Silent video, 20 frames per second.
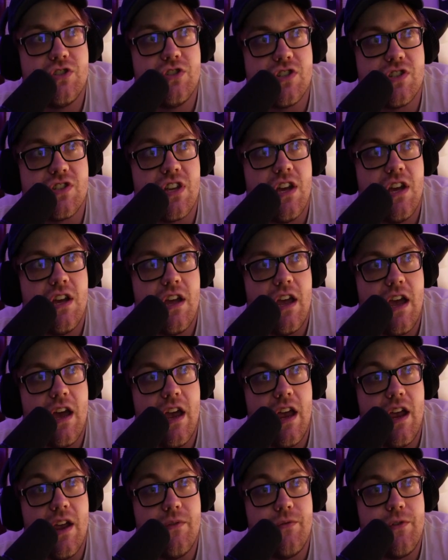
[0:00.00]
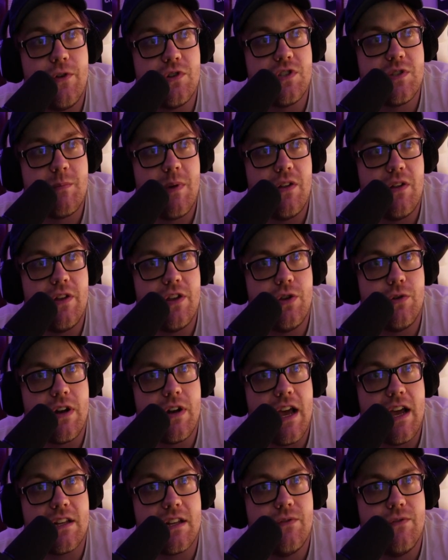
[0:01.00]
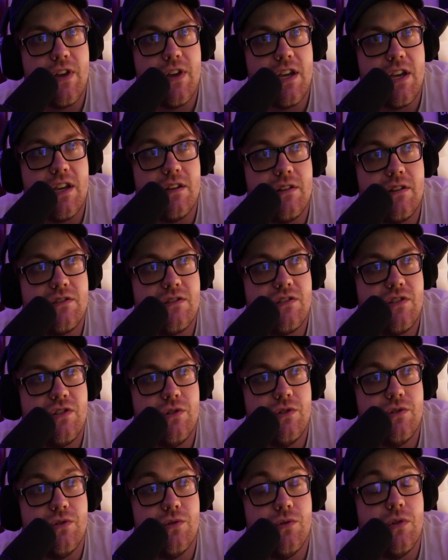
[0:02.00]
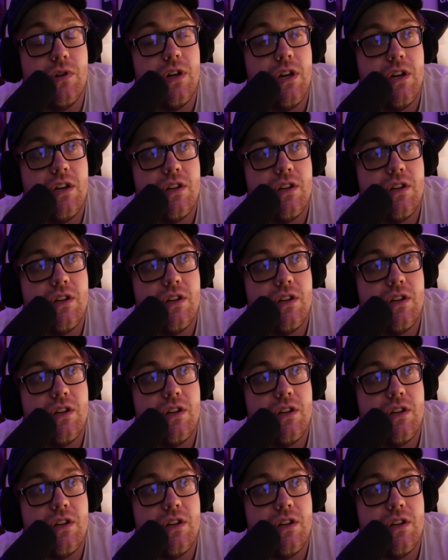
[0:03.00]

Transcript: Just a field spell that you can activate to